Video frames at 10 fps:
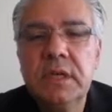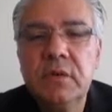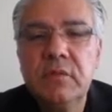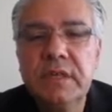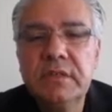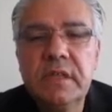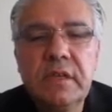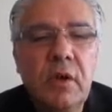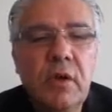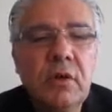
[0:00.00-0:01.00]
greater than
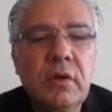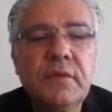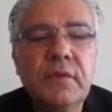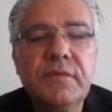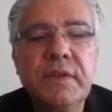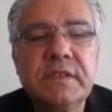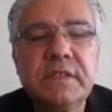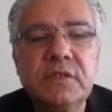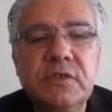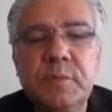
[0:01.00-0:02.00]
all of your fears
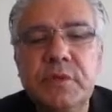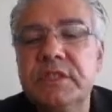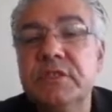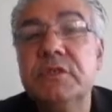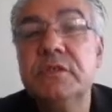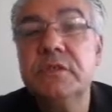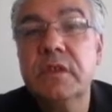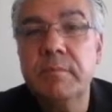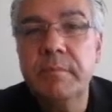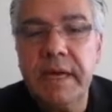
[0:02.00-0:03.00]
and superstitions
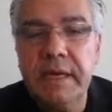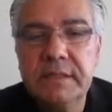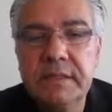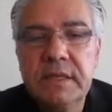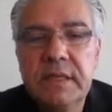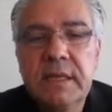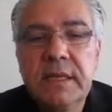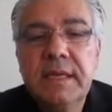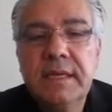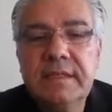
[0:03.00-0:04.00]
combined.
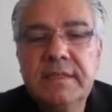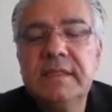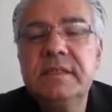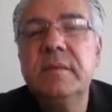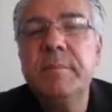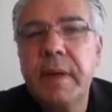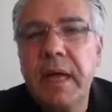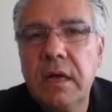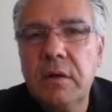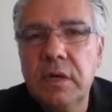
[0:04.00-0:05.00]
It is the
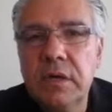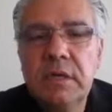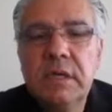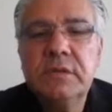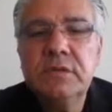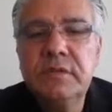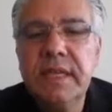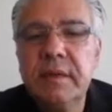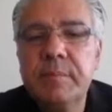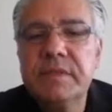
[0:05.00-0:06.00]
power to
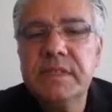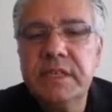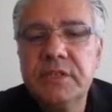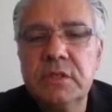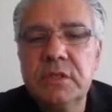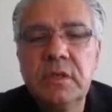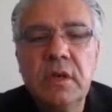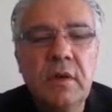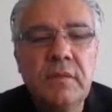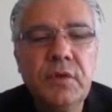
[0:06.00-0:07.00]
take possession
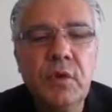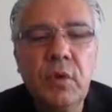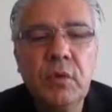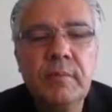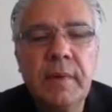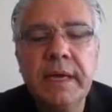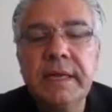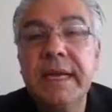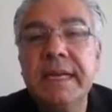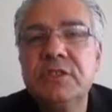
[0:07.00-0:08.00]
of your own
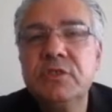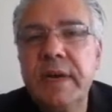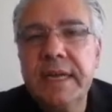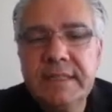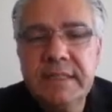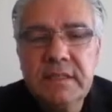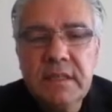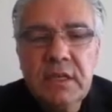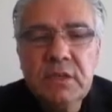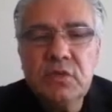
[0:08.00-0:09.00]
mind and direct it
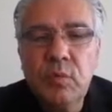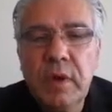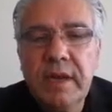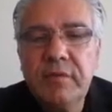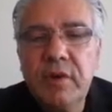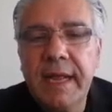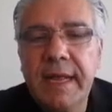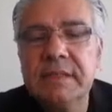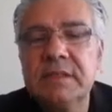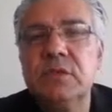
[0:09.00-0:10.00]
to whatever
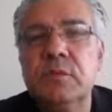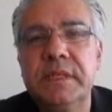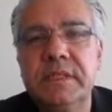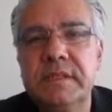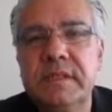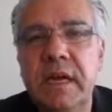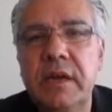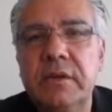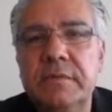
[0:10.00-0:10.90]
ends you may desire.